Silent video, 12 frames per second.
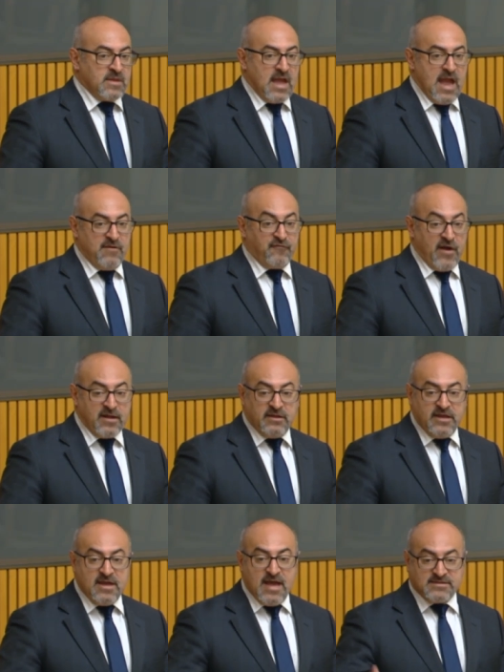And
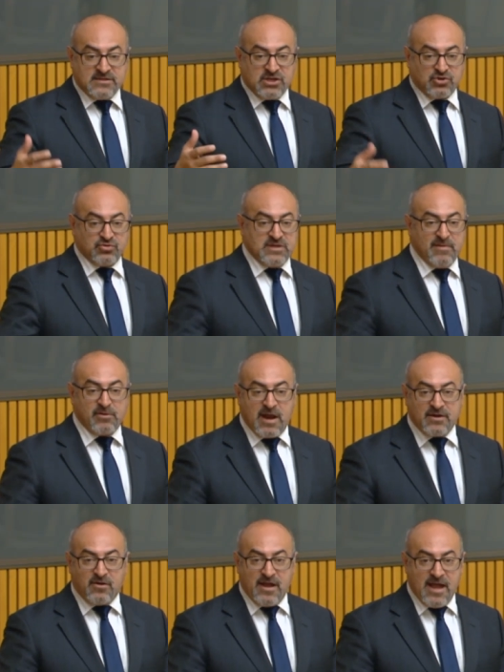frankly, as a Social
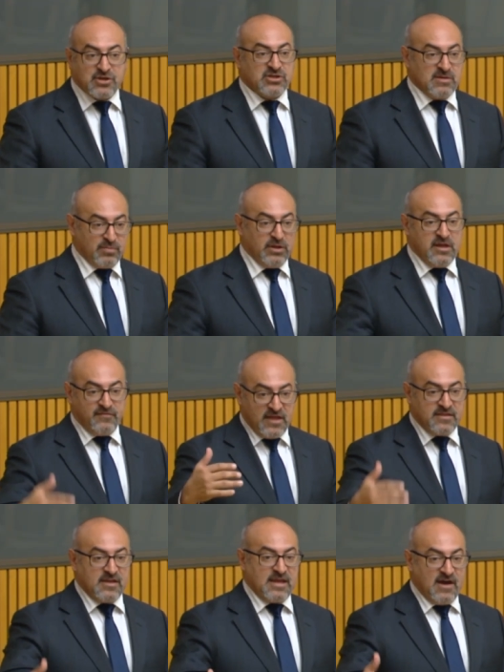Democrat, I actually believe that
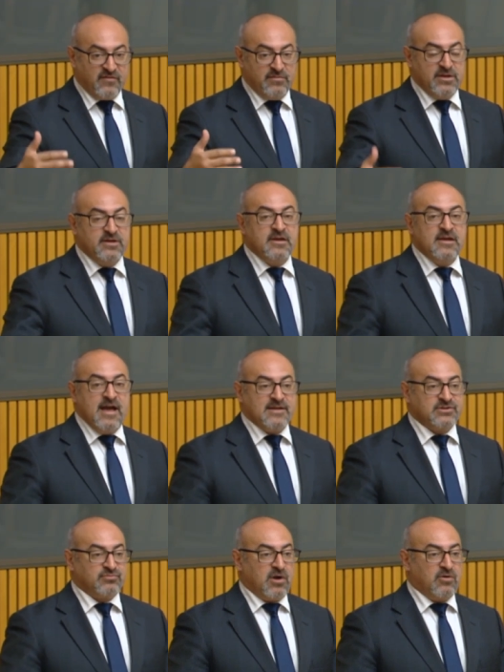the government has
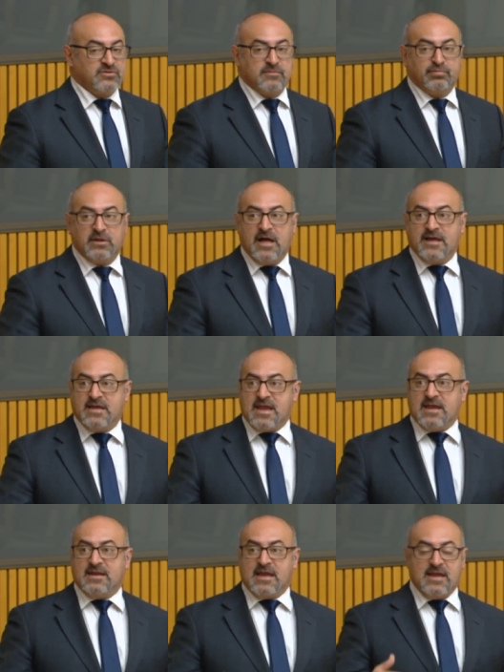a role to play
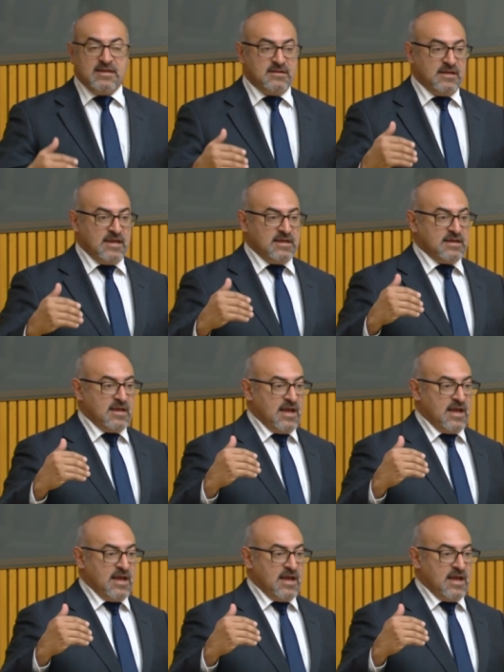in